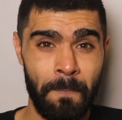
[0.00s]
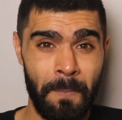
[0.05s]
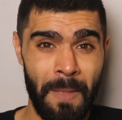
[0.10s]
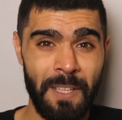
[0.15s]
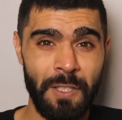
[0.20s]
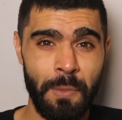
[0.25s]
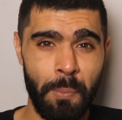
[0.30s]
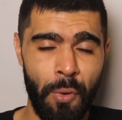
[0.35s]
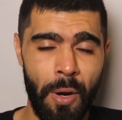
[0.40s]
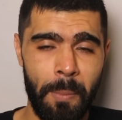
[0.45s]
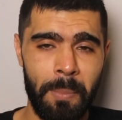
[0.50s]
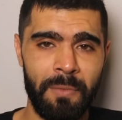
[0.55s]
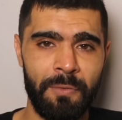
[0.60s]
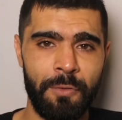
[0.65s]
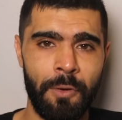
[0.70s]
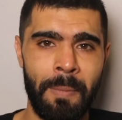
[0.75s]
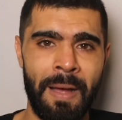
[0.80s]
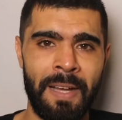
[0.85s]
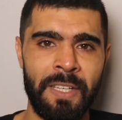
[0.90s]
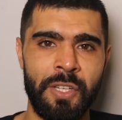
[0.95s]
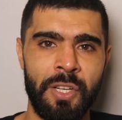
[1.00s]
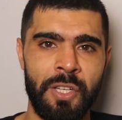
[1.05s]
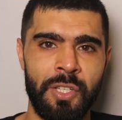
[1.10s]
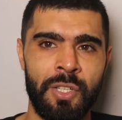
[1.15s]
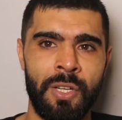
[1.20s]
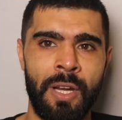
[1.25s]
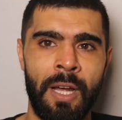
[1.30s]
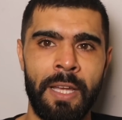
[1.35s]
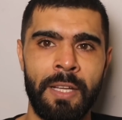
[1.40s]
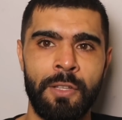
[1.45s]
That's a problem for
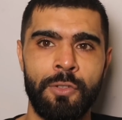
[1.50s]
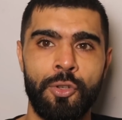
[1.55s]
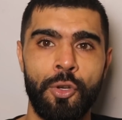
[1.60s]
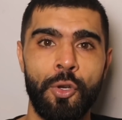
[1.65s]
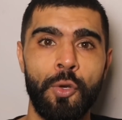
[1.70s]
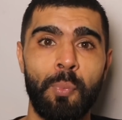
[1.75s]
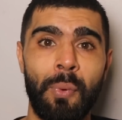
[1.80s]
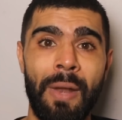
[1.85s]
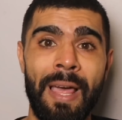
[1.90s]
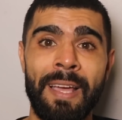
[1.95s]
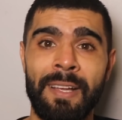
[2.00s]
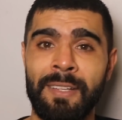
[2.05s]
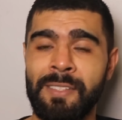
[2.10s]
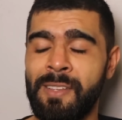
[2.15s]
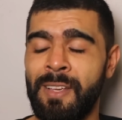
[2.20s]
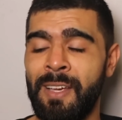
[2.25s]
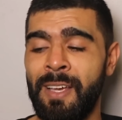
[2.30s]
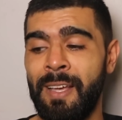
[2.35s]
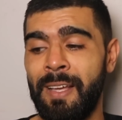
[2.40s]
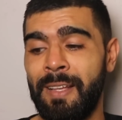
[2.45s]
Manchester United. Two players